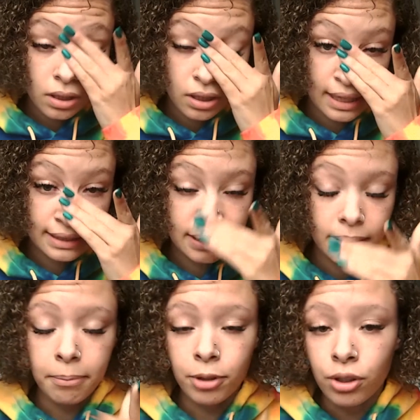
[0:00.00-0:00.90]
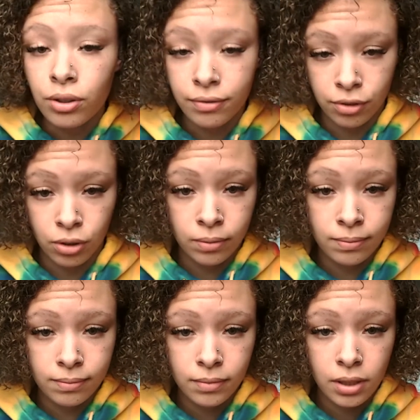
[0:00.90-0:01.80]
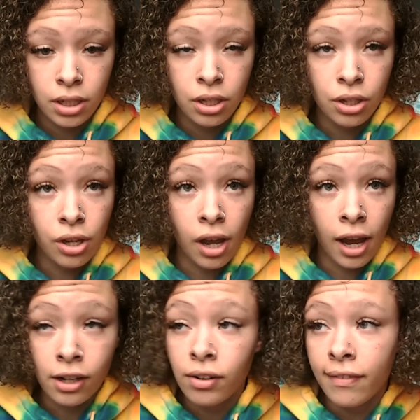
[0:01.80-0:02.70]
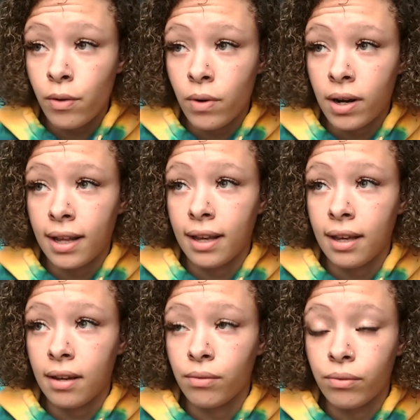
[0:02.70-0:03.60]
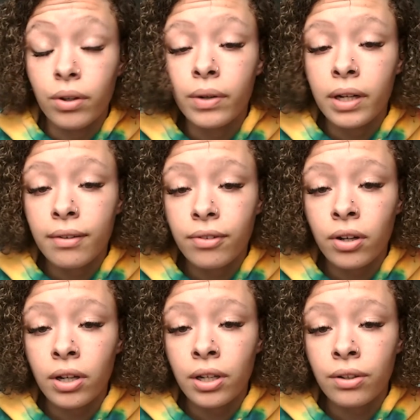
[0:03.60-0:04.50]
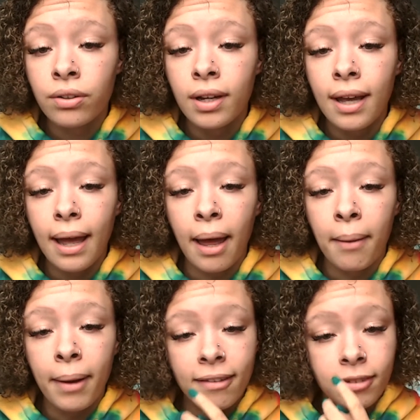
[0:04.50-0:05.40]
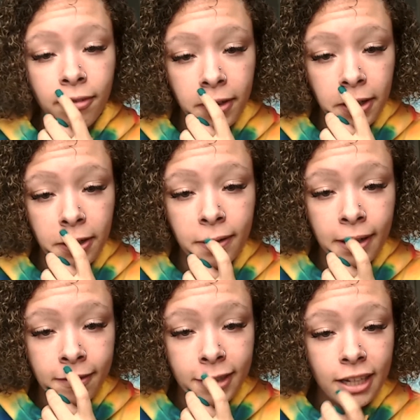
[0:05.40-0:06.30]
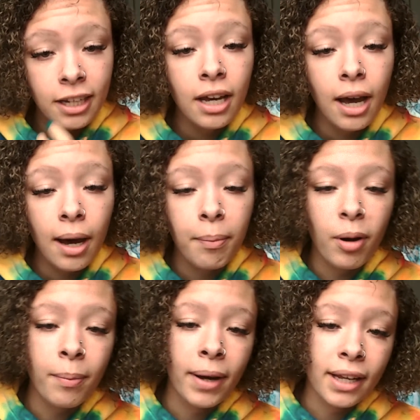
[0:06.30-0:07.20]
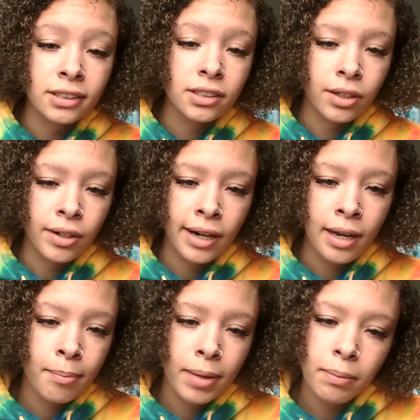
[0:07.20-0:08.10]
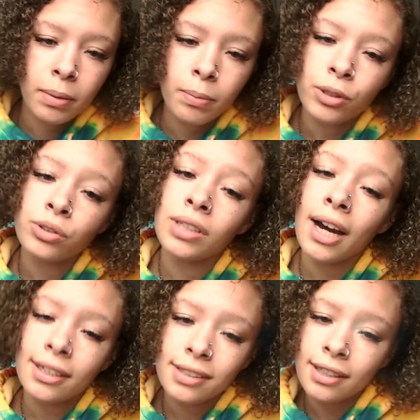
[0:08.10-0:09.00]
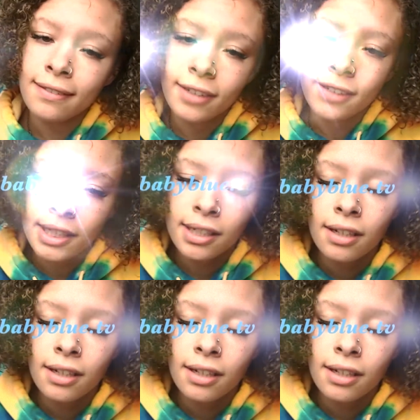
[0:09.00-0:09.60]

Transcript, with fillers: It's beautiful. I don't even want to ruin it for you. I have a video of it up on my Instagram, babyblue.tv.